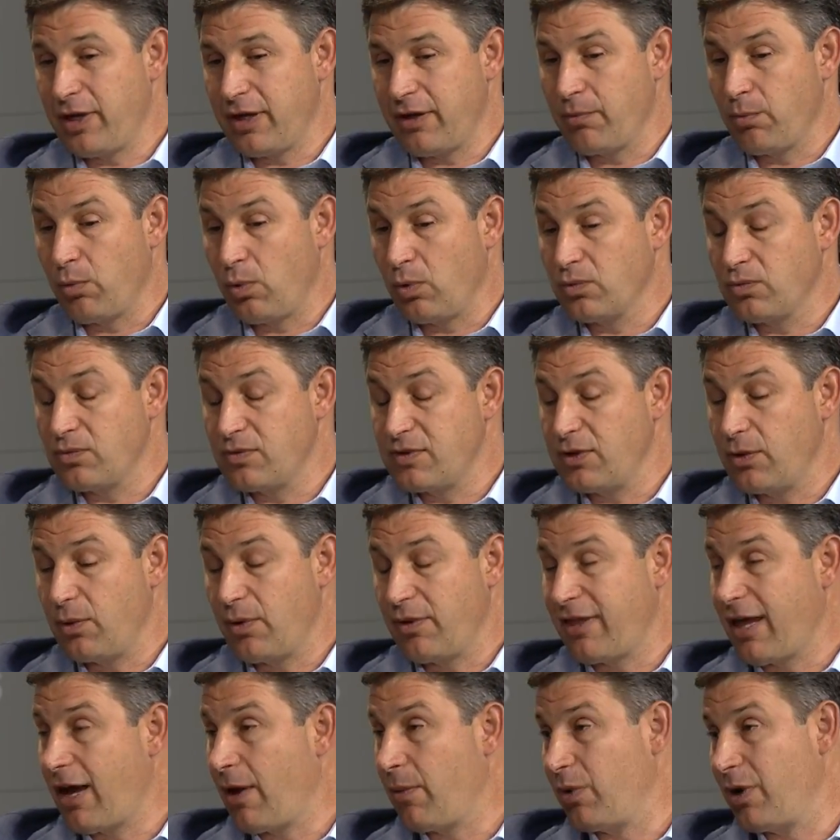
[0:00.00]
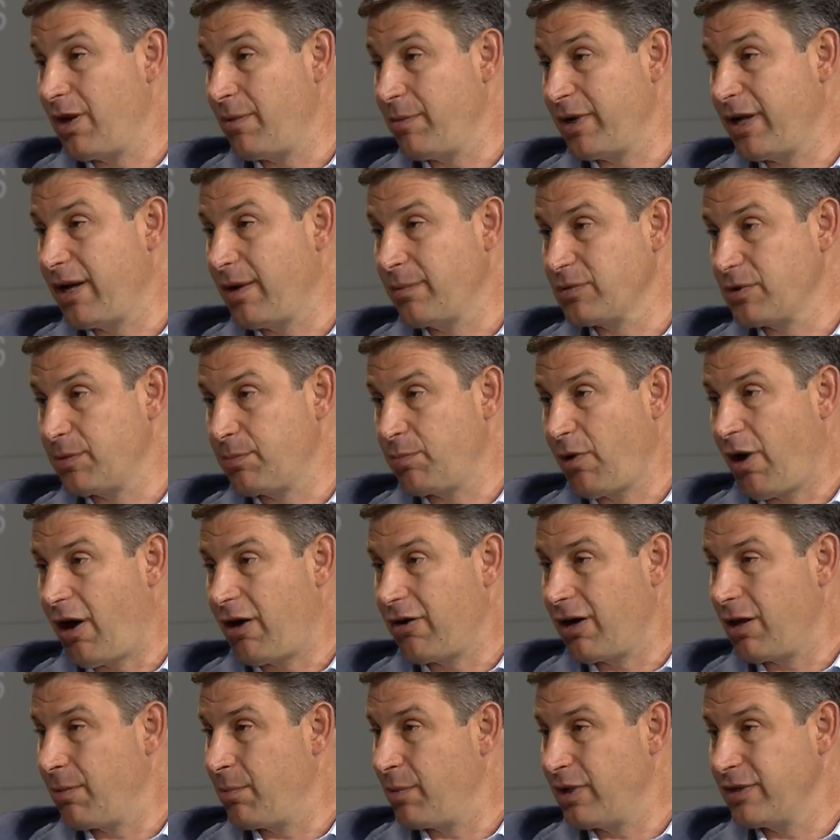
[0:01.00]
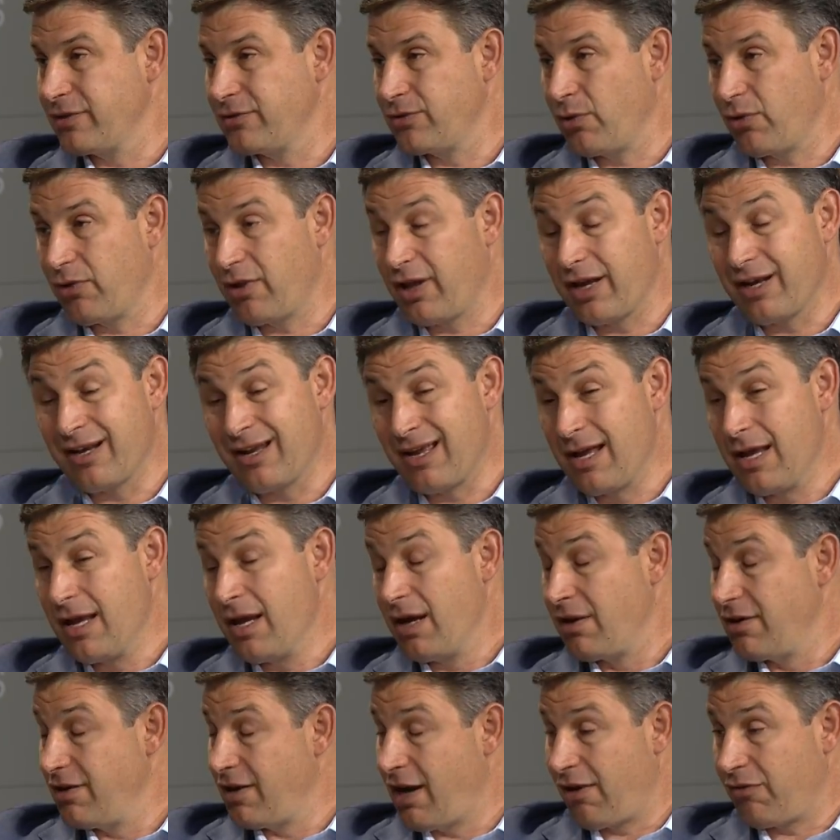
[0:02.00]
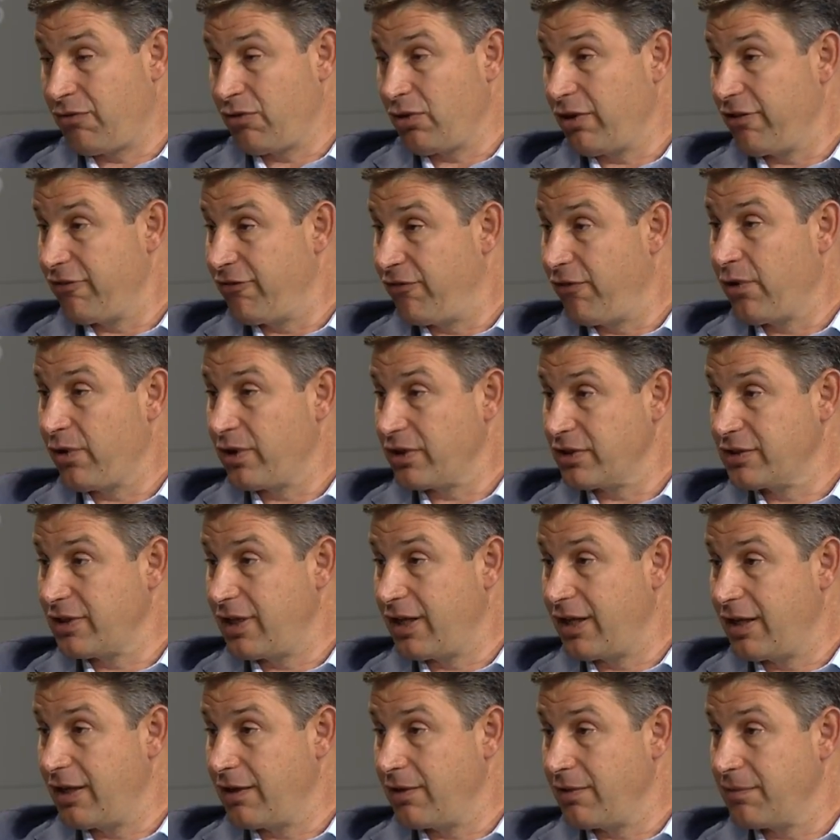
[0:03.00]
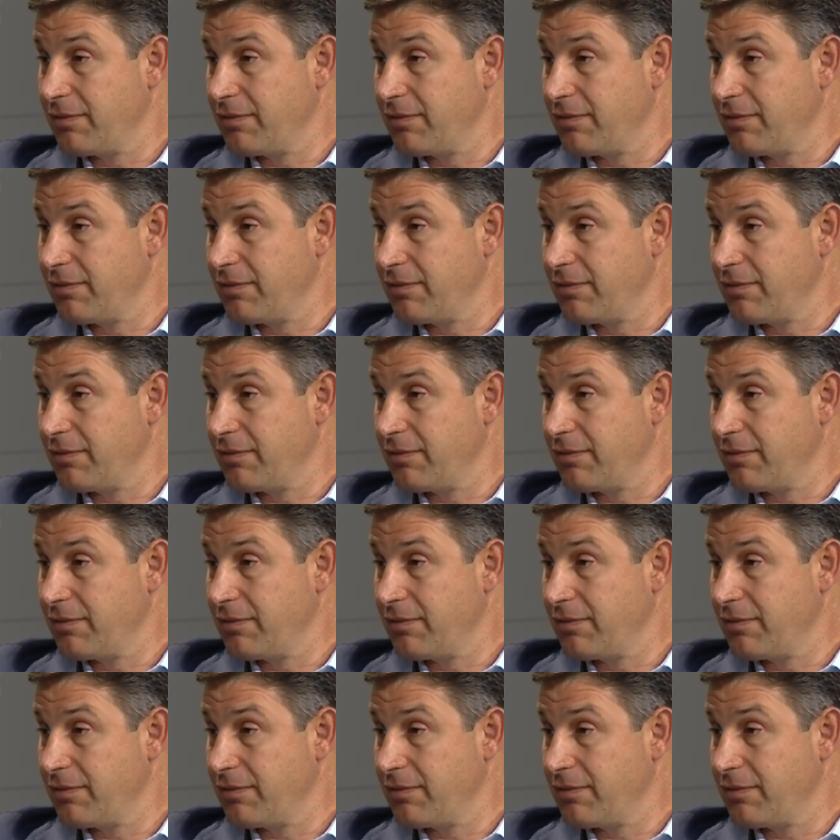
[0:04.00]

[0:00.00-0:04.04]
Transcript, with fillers: and we'll deal with that when it becomes a priority, but until then, not really focused on it.